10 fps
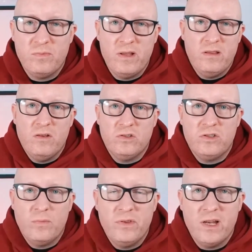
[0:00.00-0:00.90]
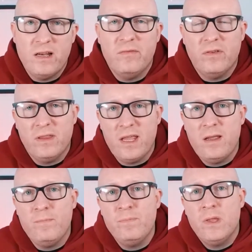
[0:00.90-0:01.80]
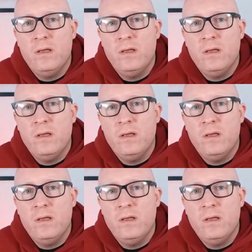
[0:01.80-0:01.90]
when there's something in it for them,